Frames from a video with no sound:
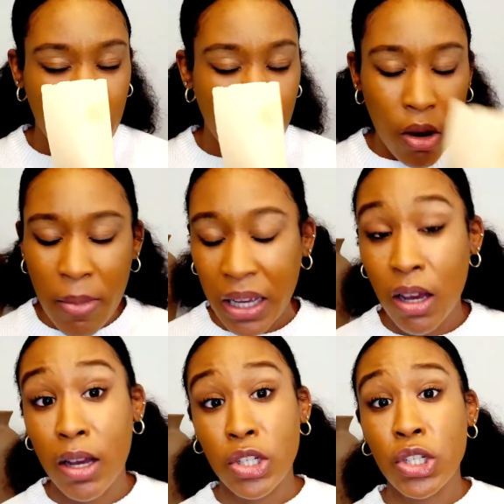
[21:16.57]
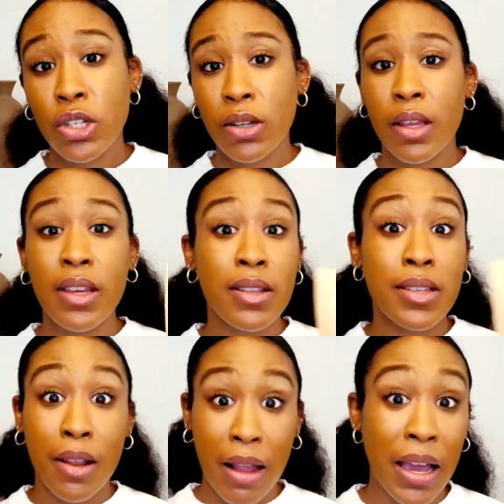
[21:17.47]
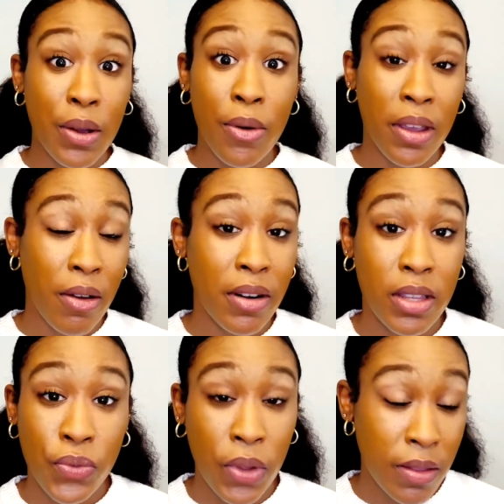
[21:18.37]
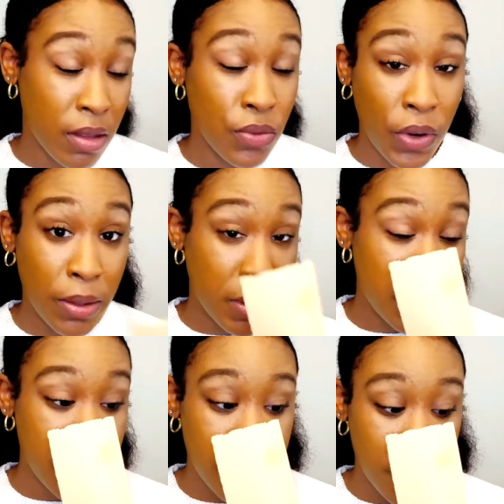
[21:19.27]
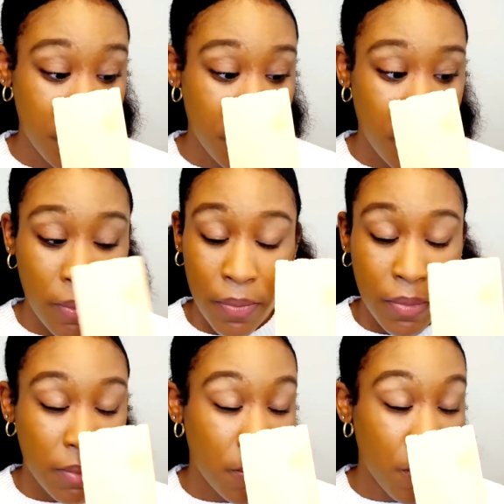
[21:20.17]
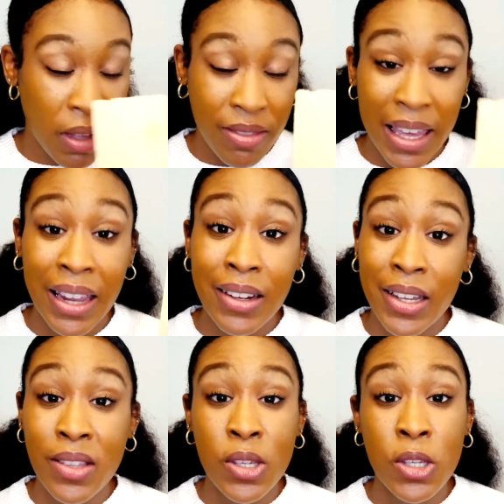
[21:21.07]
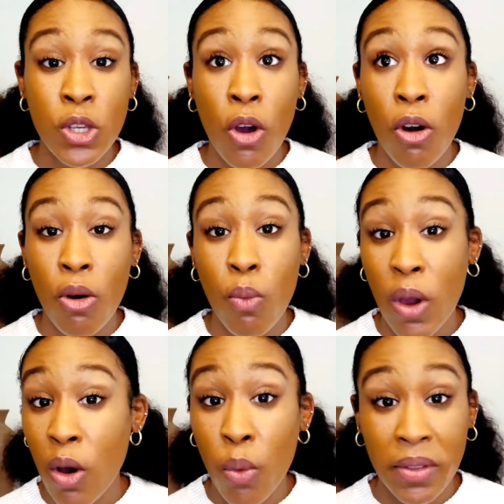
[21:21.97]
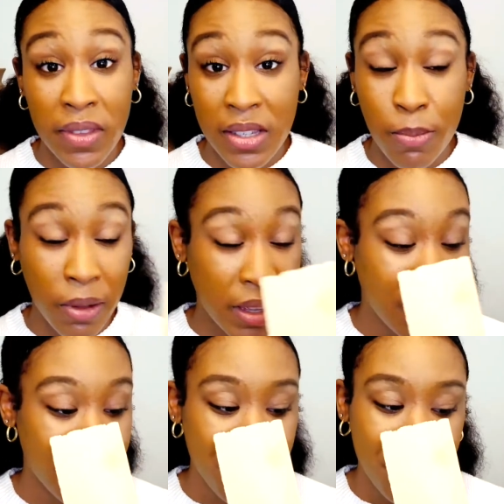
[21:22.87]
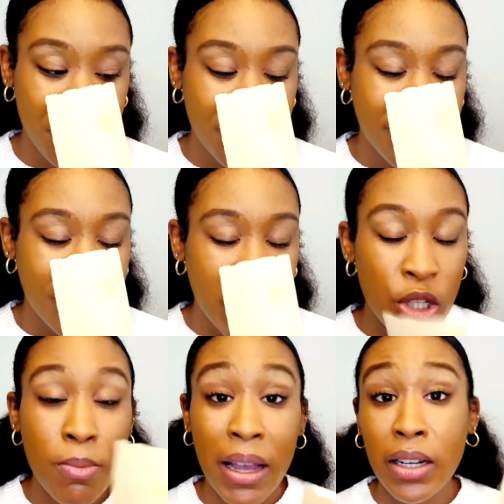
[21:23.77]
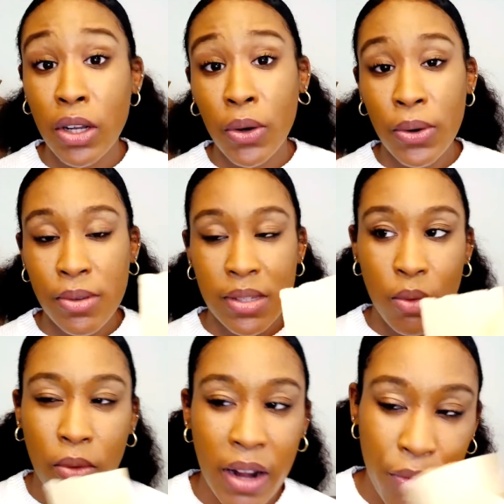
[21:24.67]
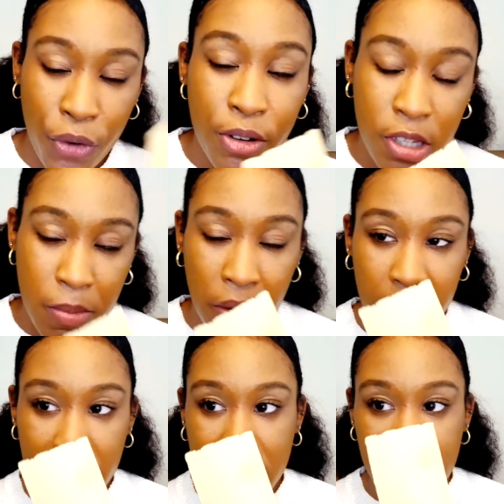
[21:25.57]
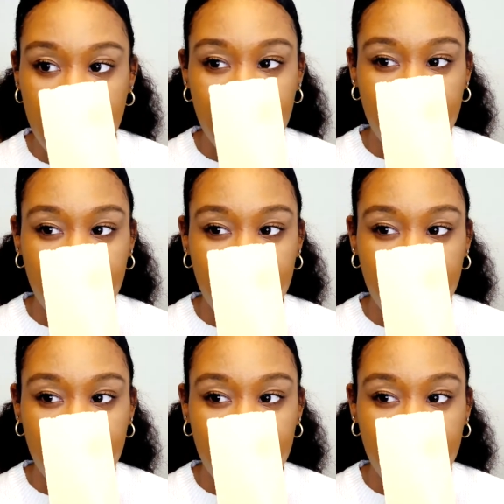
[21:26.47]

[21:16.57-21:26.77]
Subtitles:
Oh my gosh, it is a lot going on in this fragrance. But they did so well with this blend. To my nose, when I first smell this,